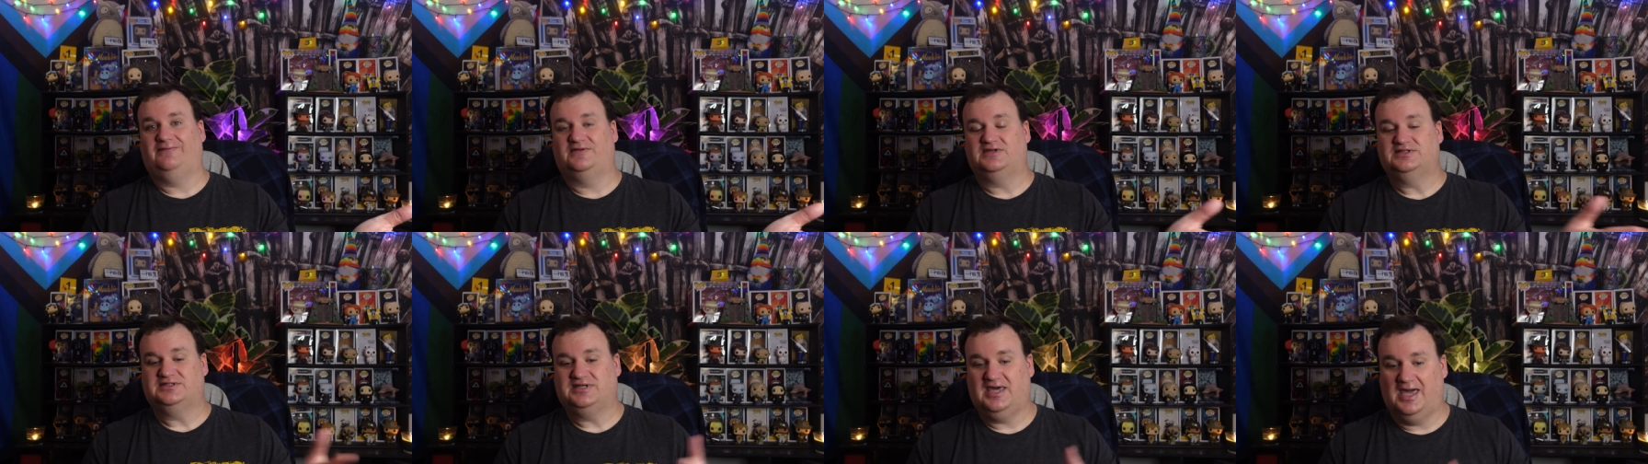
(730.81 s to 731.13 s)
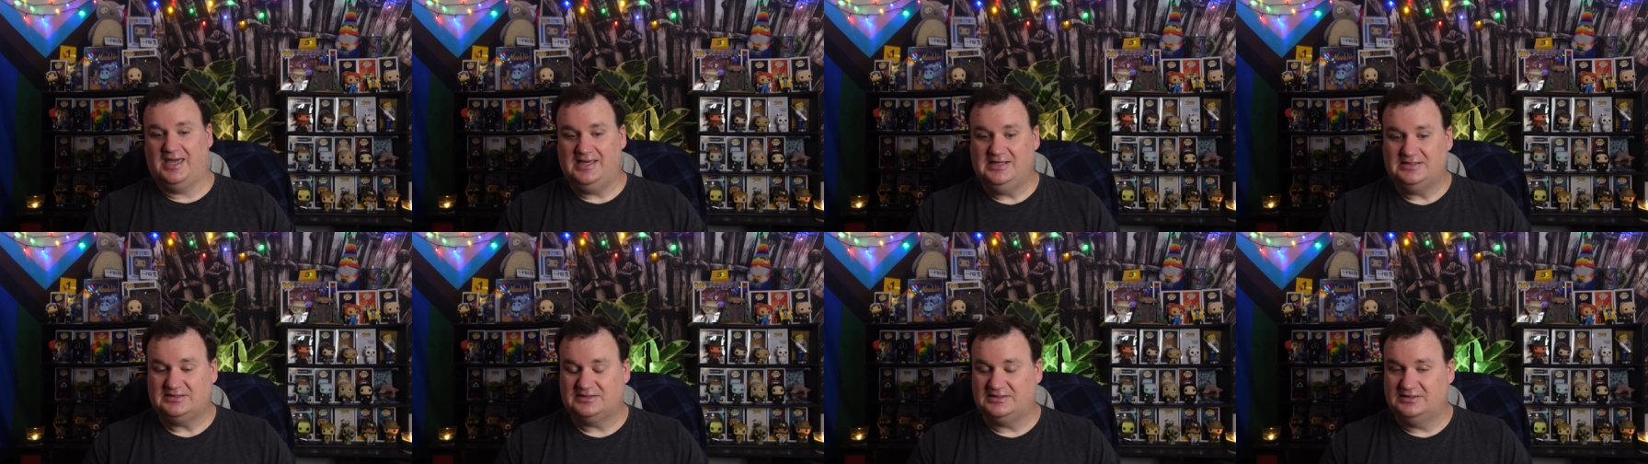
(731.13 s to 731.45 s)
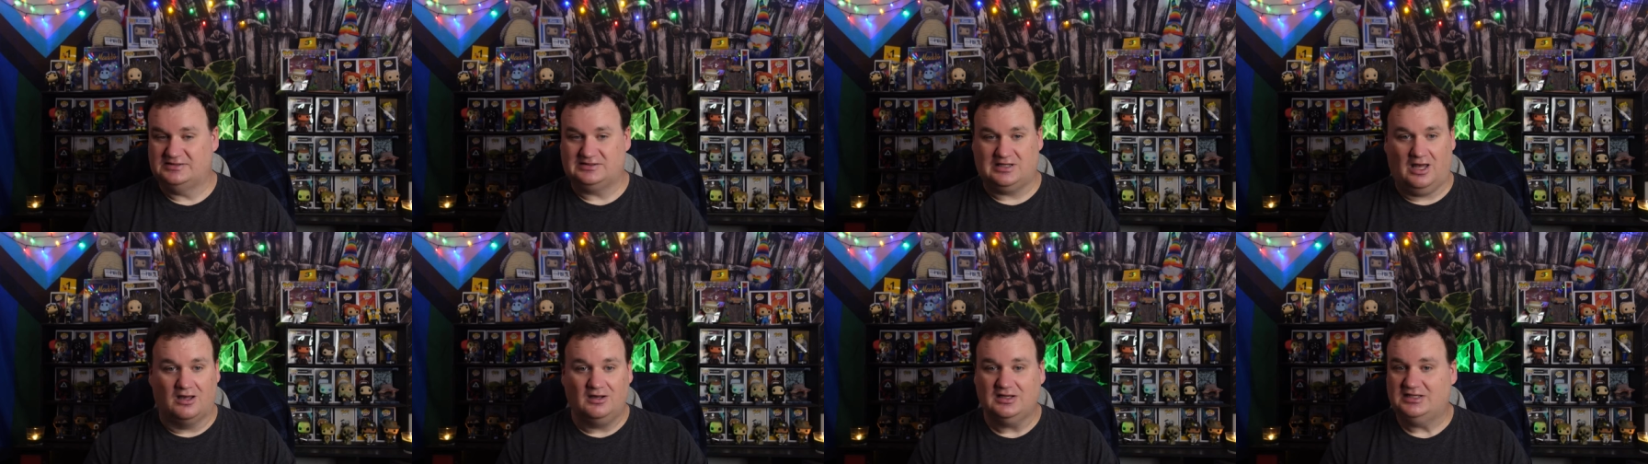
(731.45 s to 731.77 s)
this case
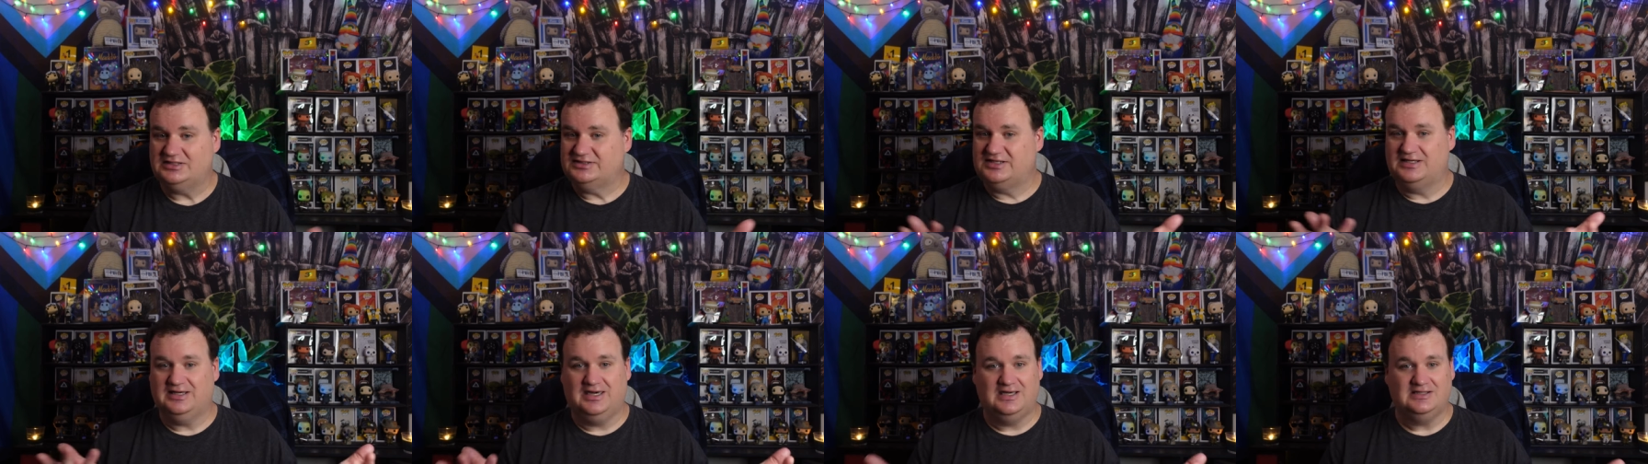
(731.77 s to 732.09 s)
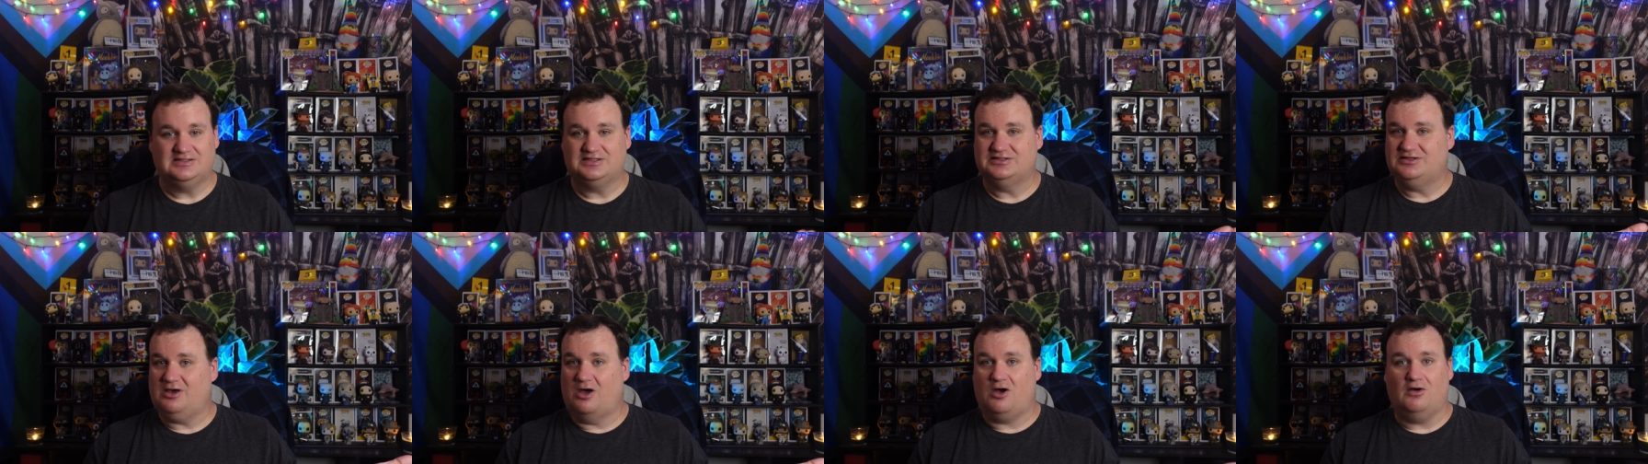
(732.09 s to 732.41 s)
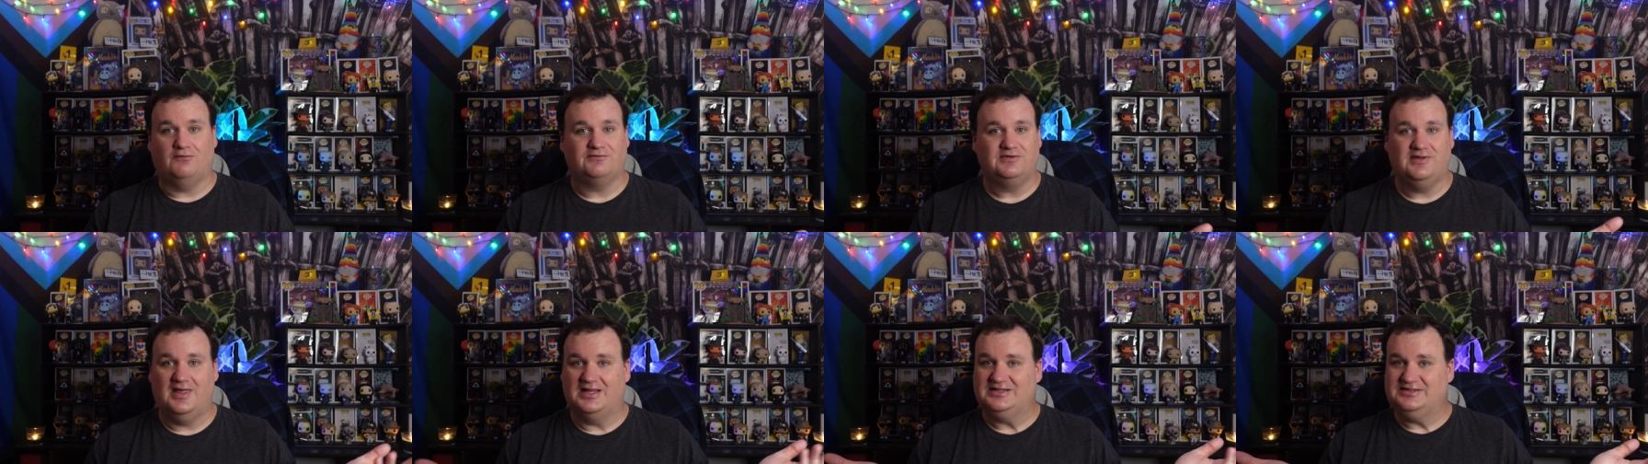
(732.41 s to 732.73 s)
as long as it gets
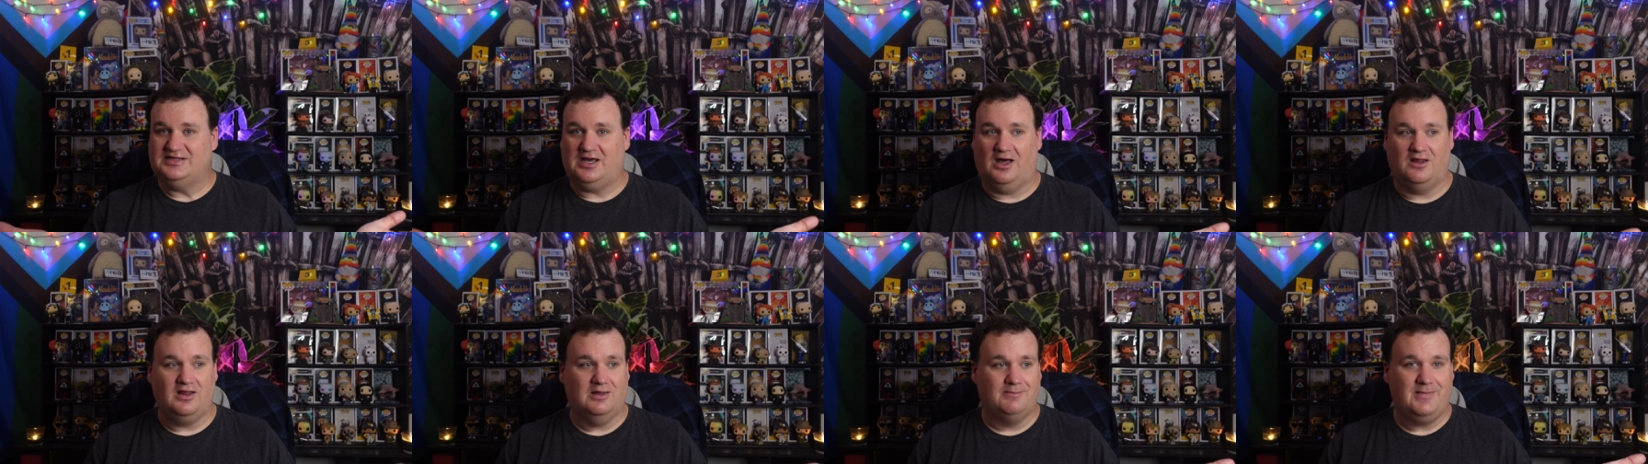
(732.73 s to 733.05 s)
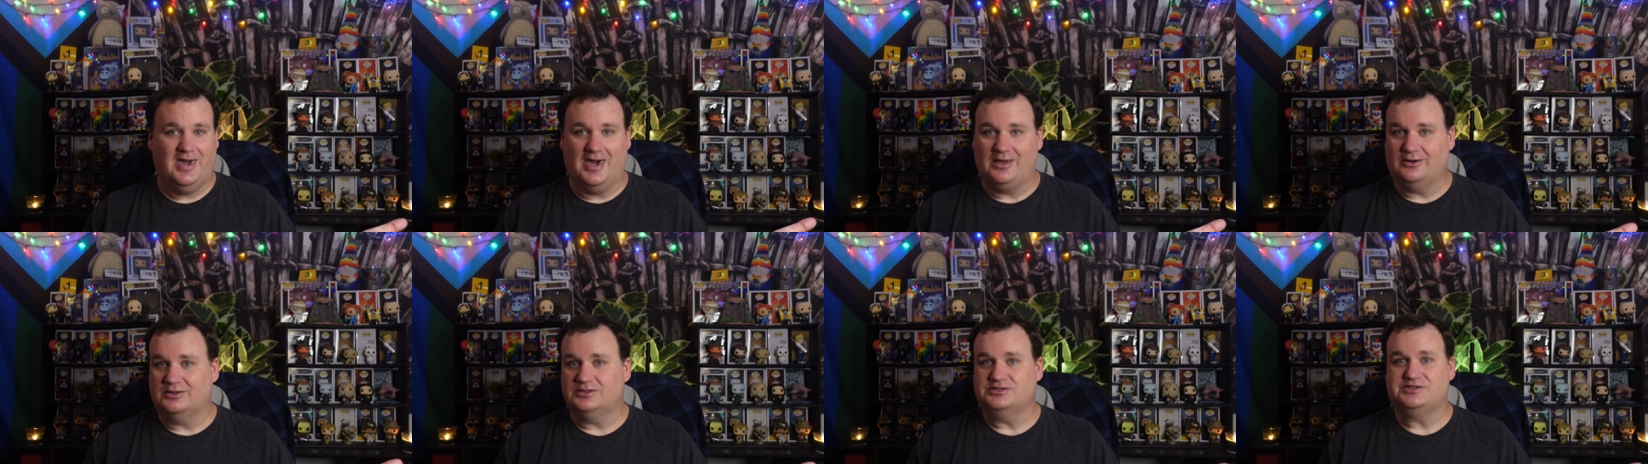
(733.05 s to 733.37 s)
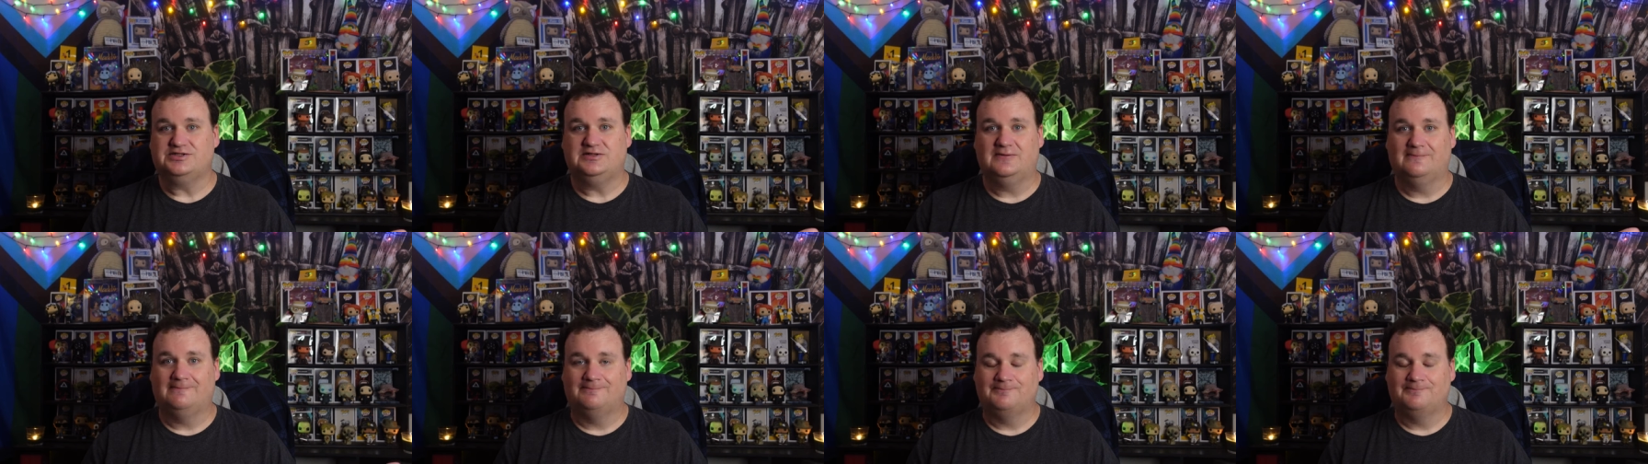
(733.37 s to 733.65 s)
solved. That's all that matters.